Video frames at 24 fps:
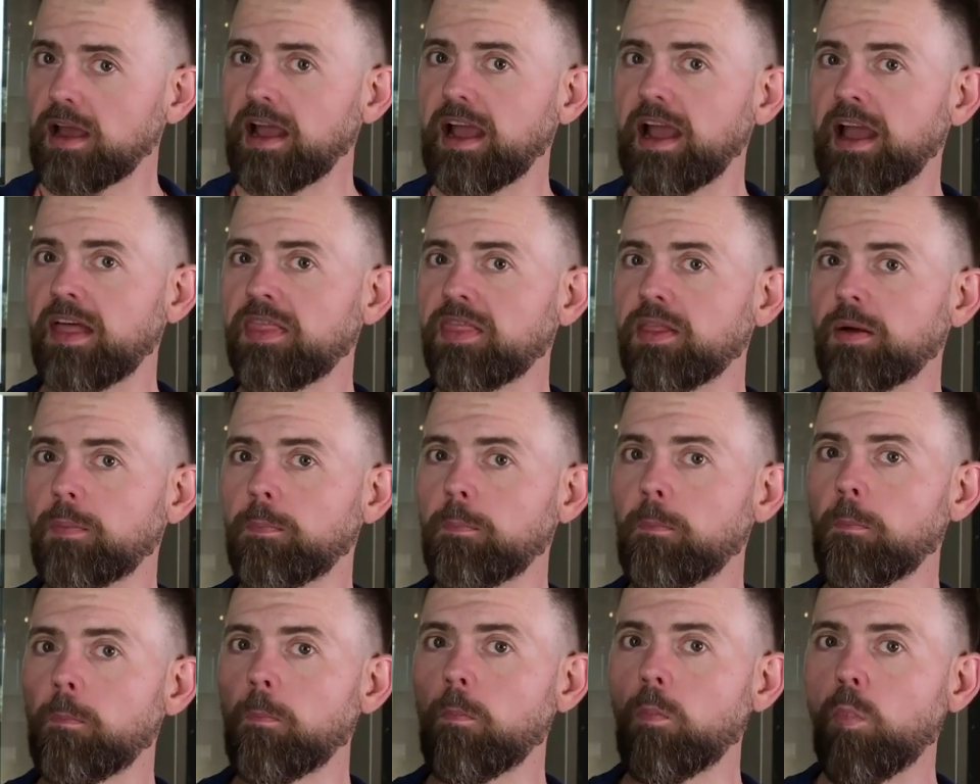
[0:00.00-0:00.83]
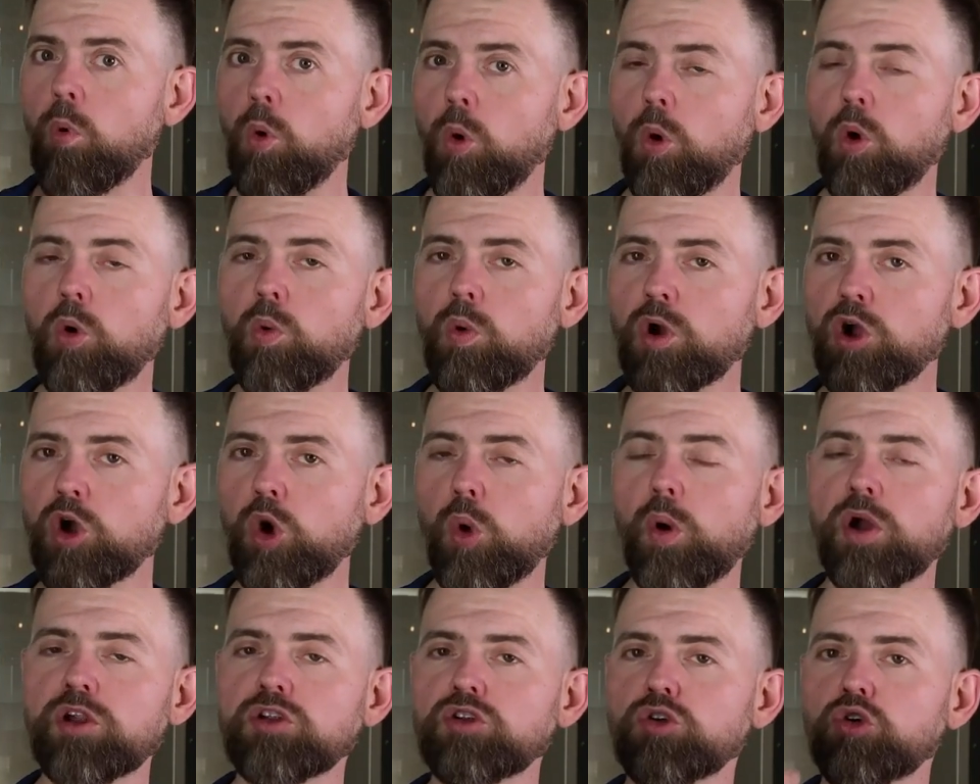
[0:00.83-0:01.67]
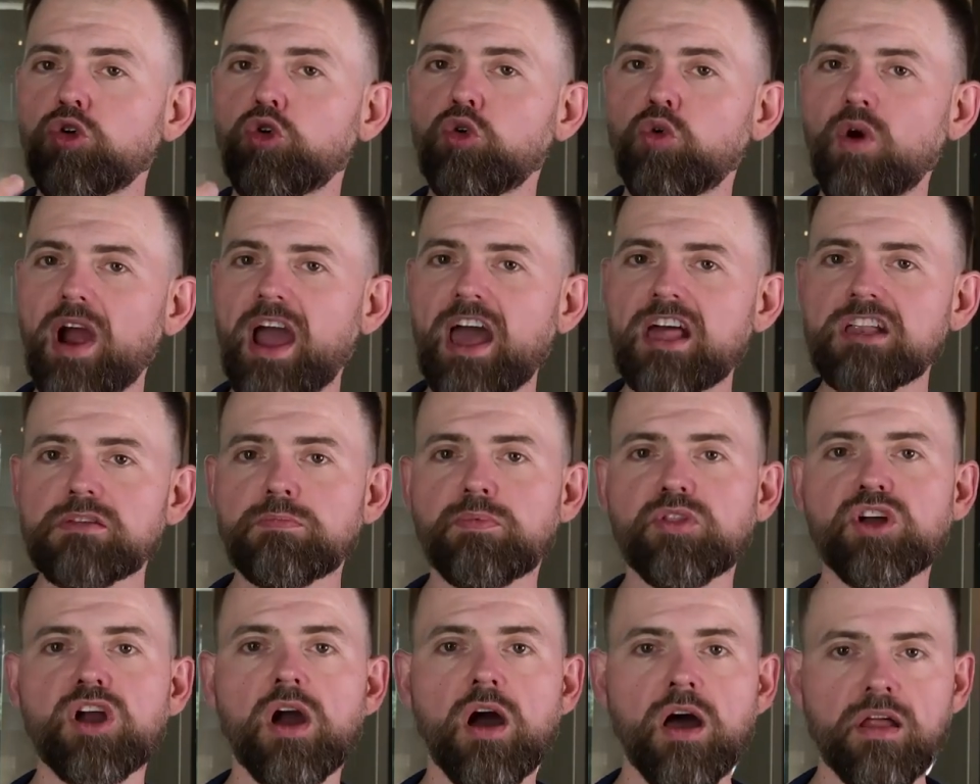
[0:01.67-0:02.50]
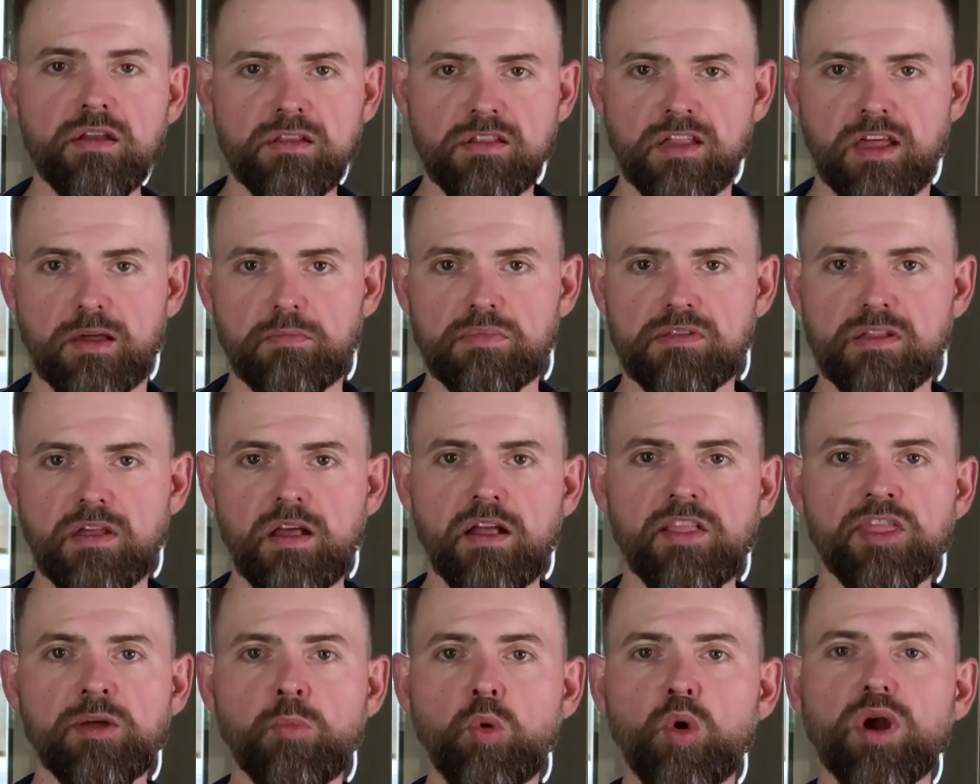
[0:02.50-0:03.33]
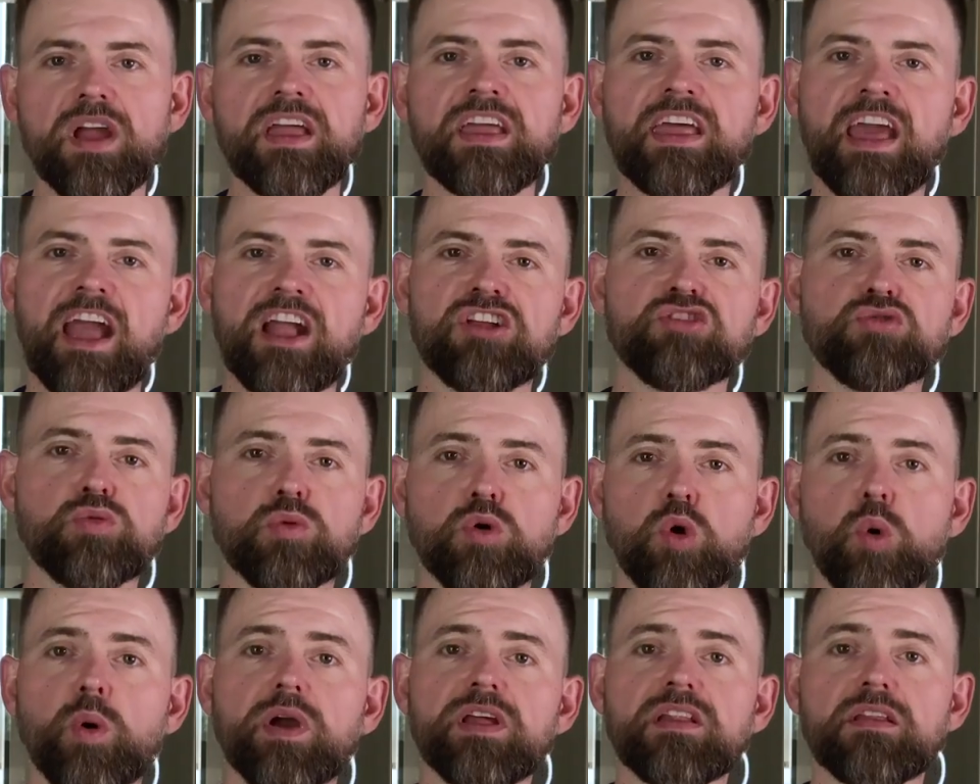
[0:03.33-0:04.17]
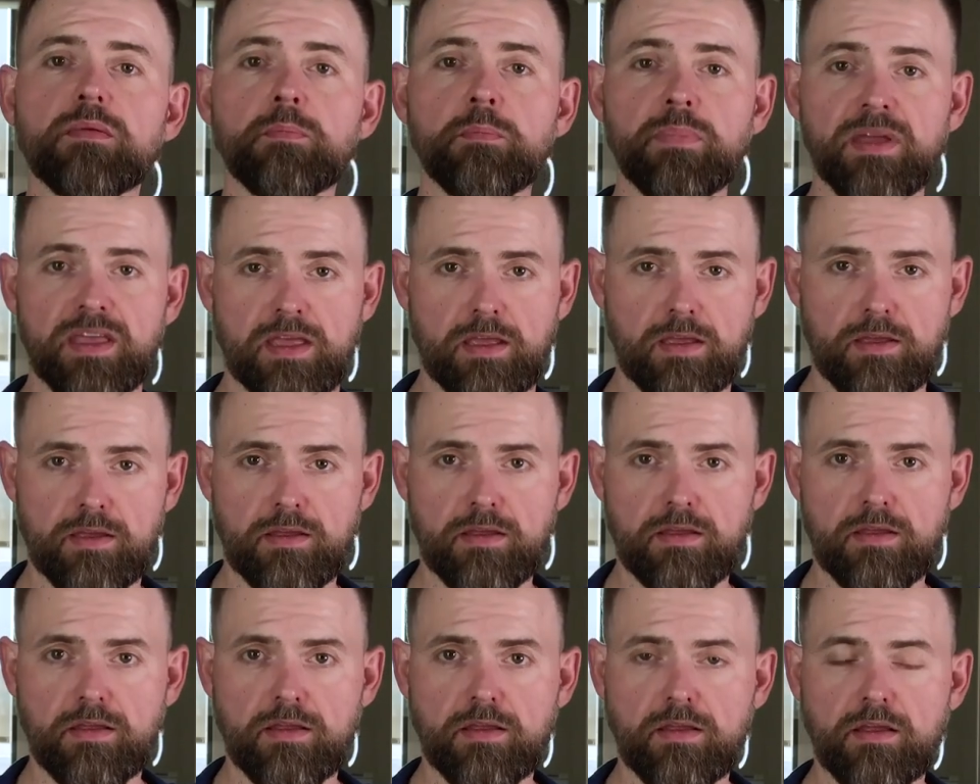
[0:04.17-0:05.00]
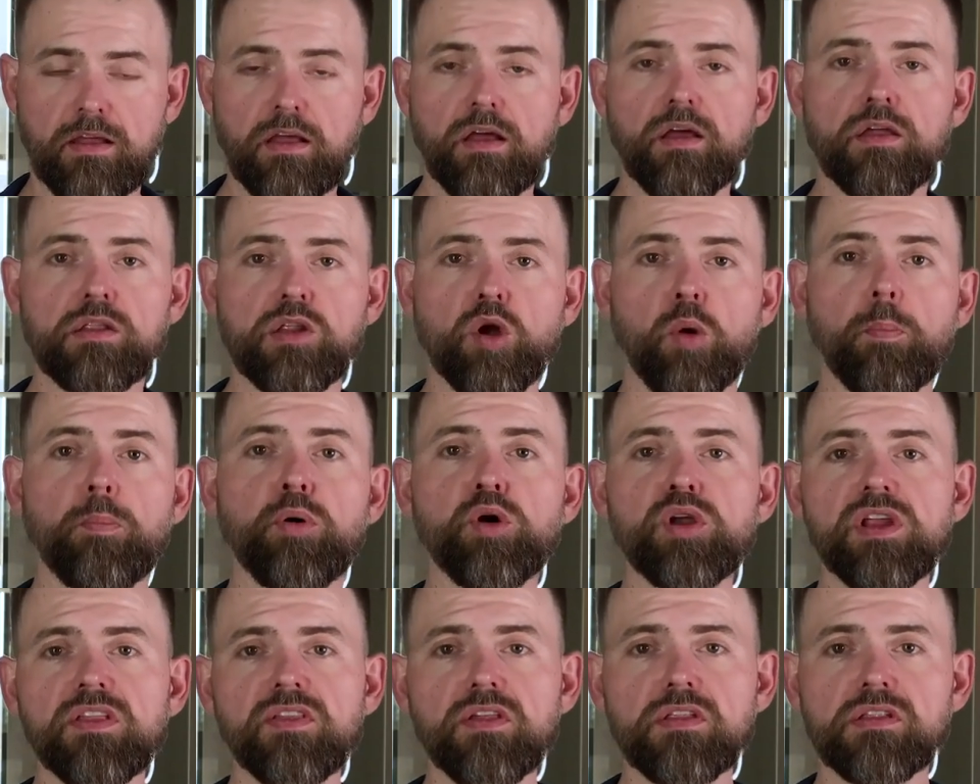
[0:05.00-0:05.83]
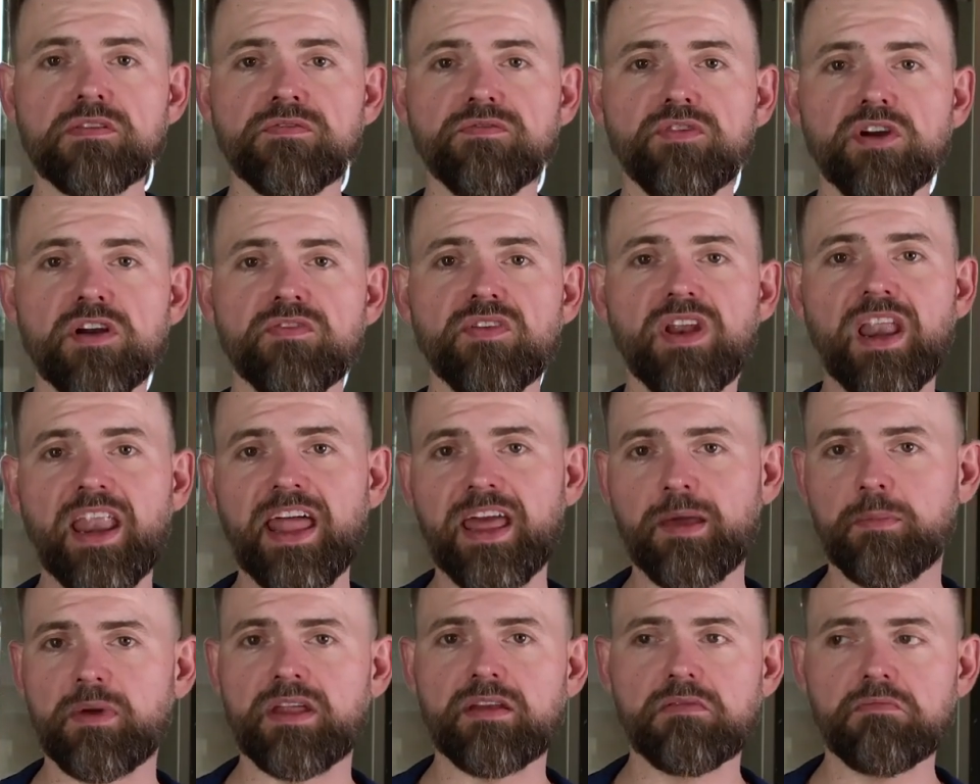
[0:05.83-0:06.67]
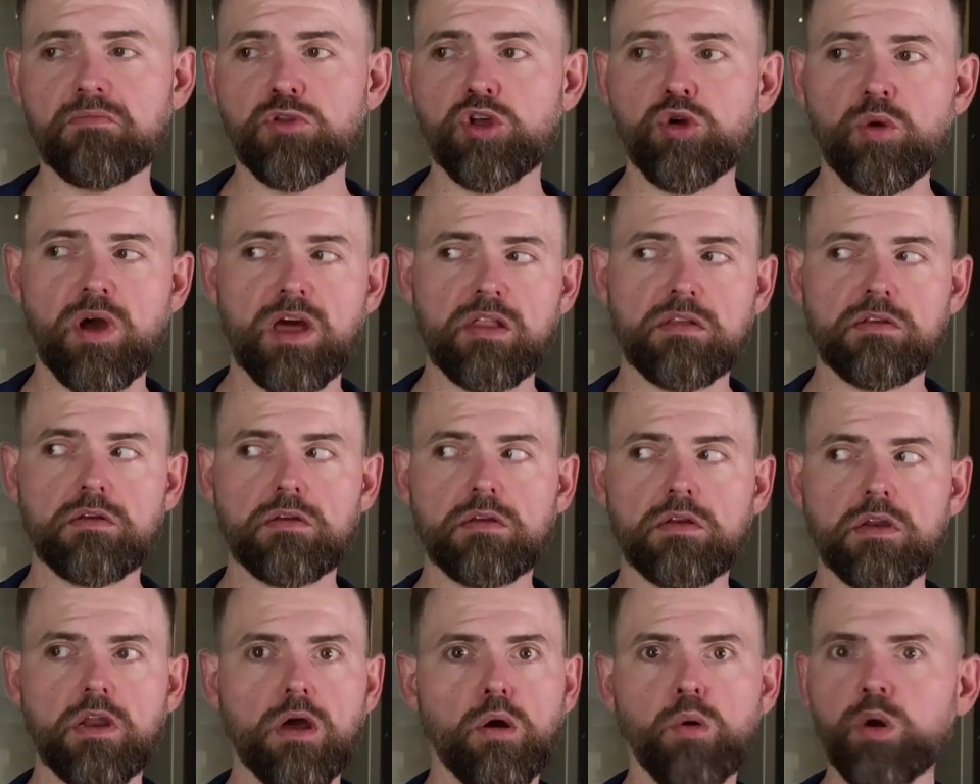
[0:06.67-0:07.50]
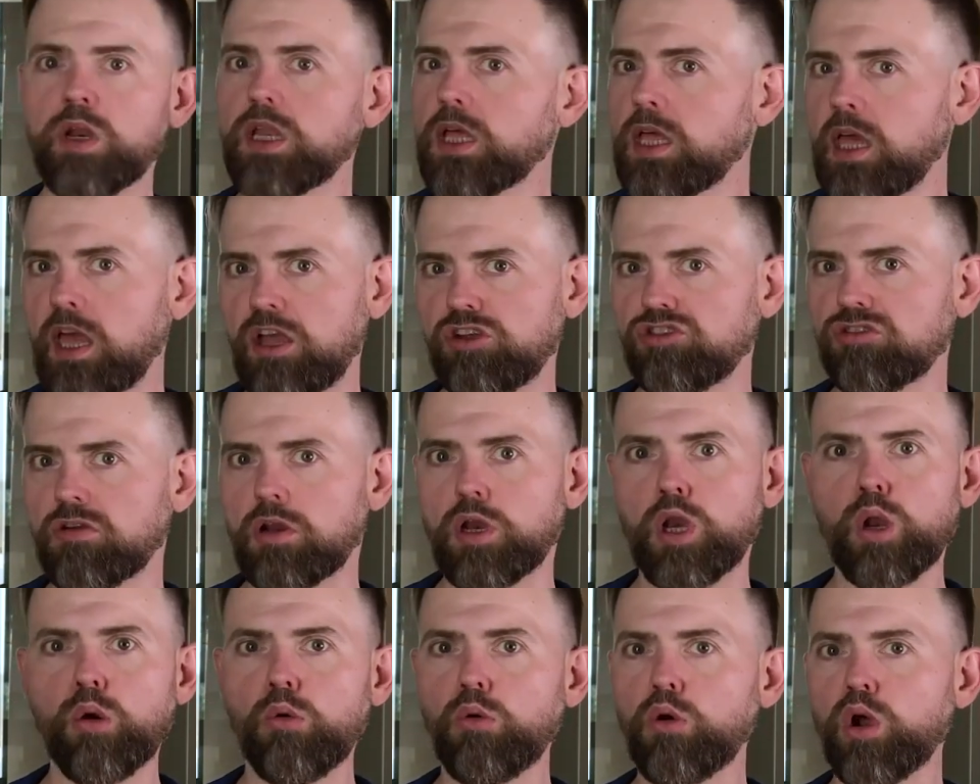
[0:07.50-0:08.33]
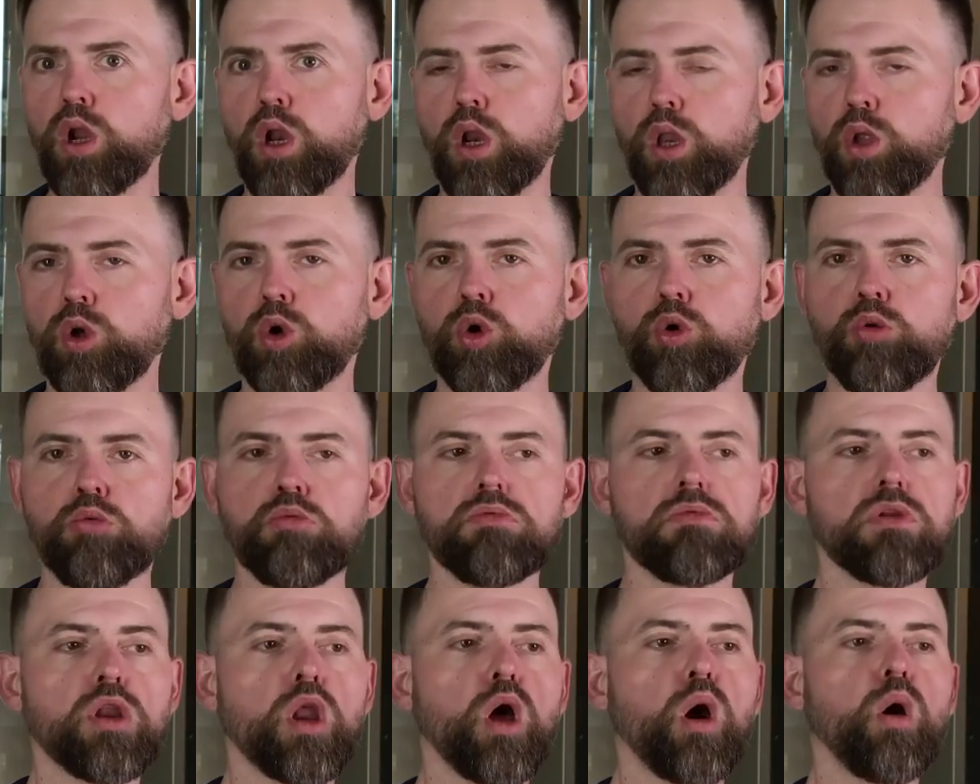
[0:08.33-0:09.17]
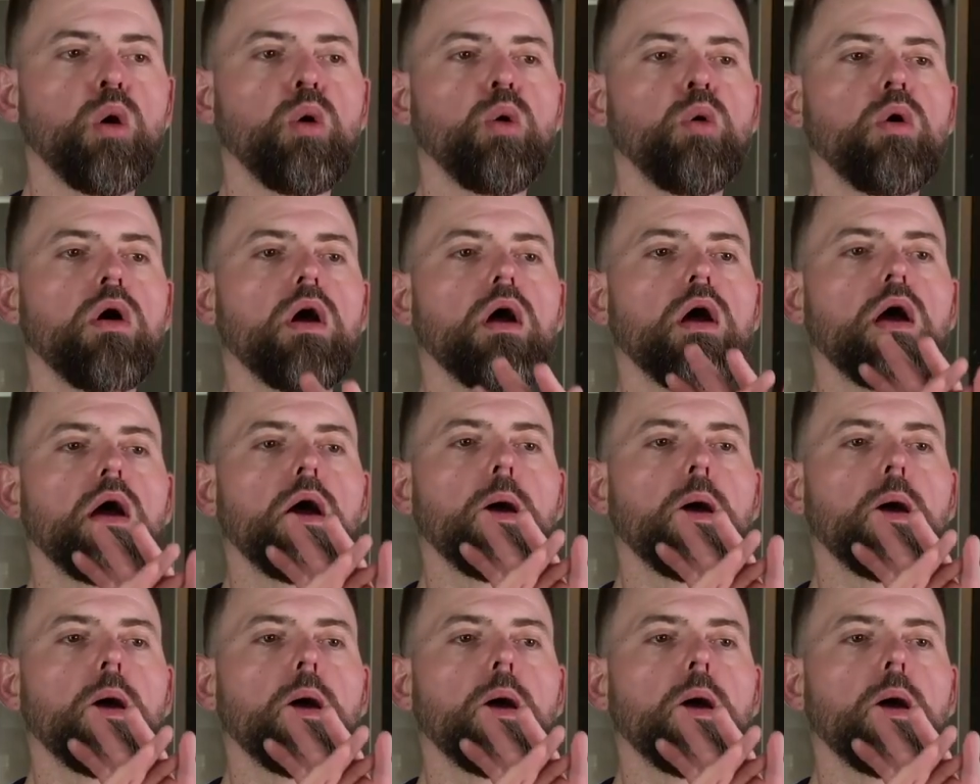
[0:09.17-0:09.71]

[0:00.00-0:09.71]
and the more we're going to grasp the concepts, the more engaged we're going to be. So putting this in front of a layman who has no indication, no clue, no